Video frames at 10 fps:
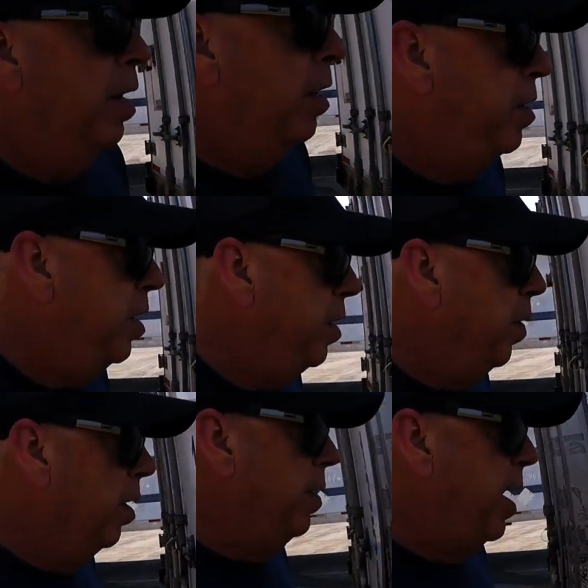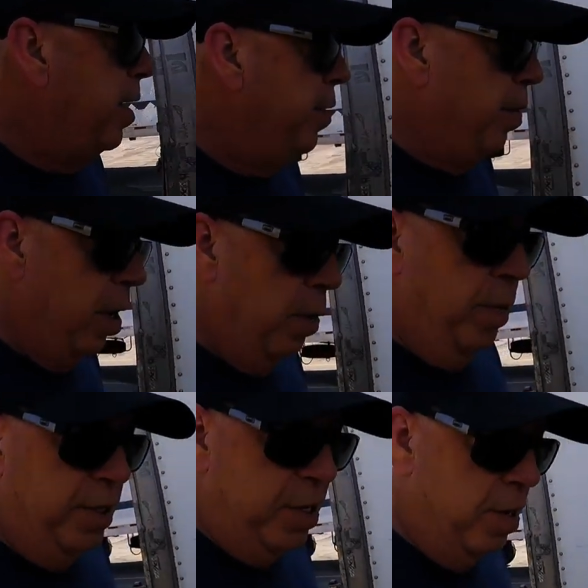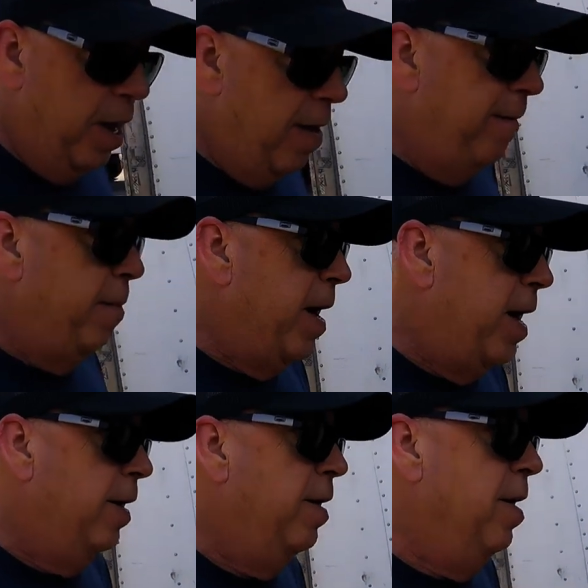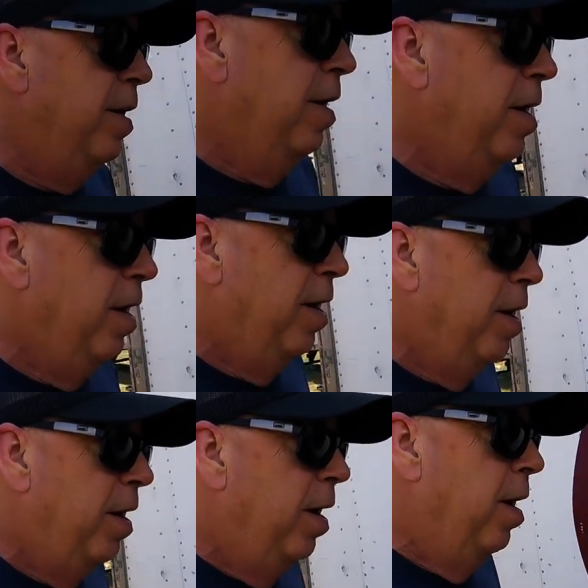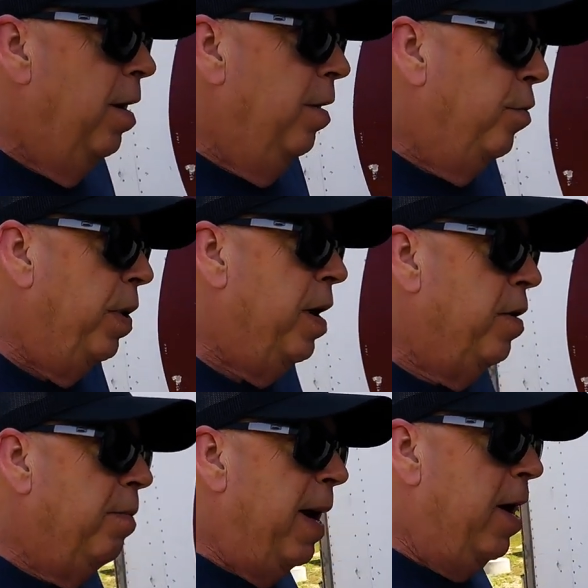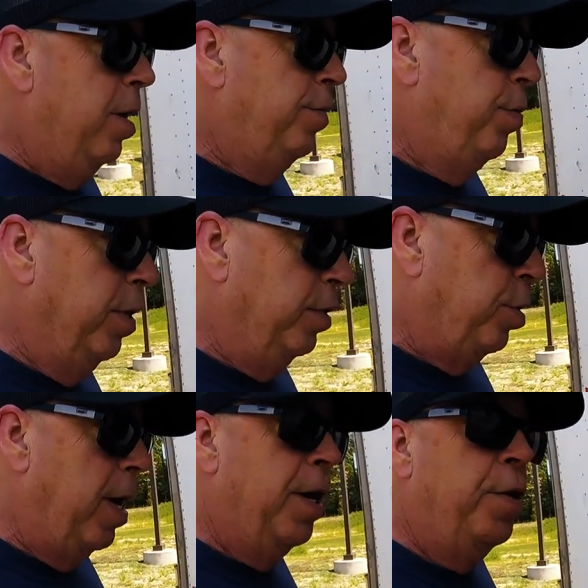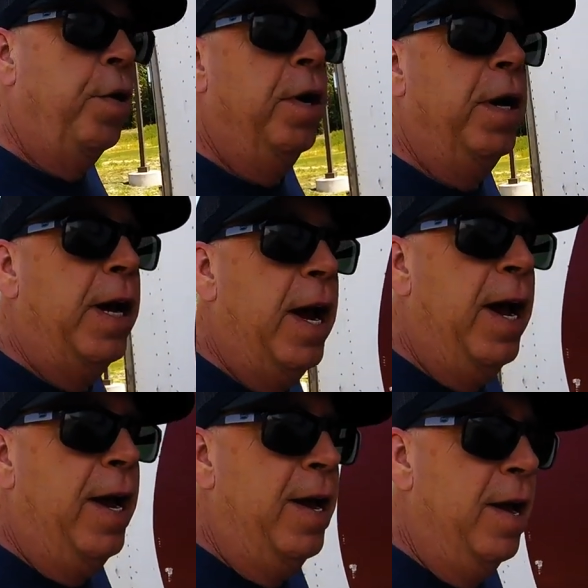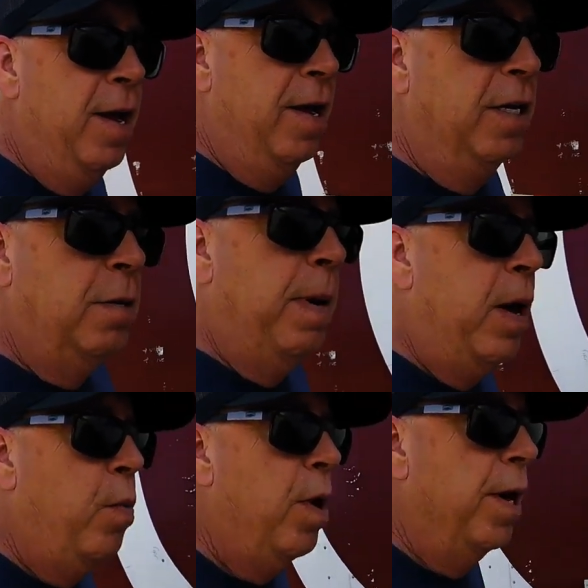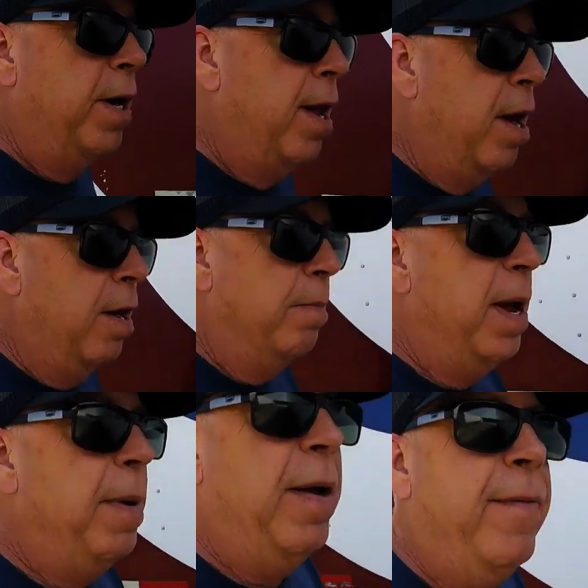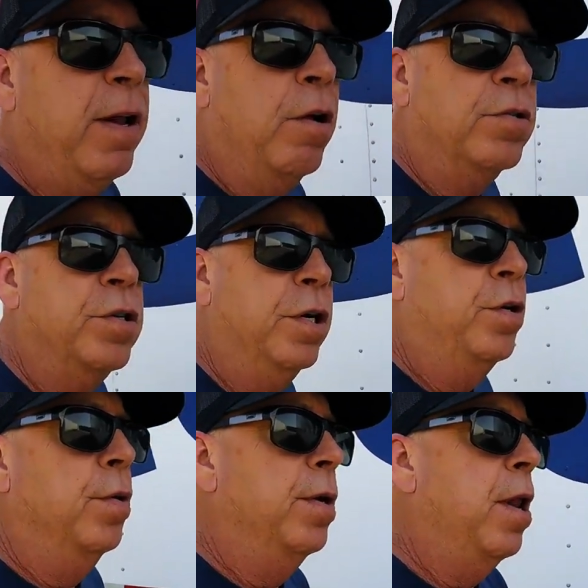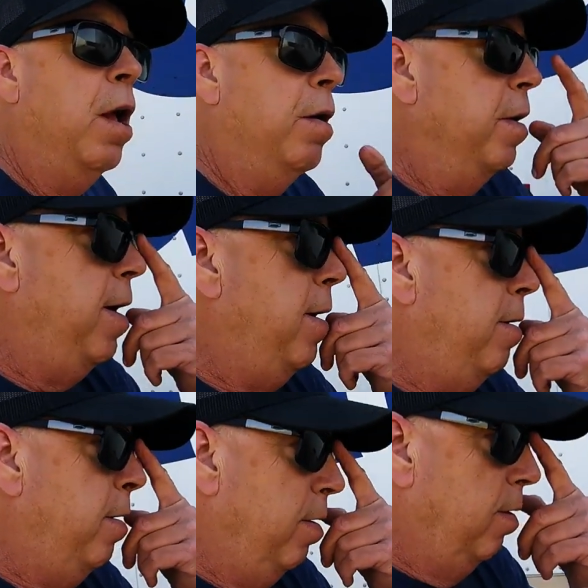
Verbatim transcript: Continue on down the road. We still have about 300 miles we want to try to do today. It's about 1 o'clock, maybe even closer to 2 o'clock now.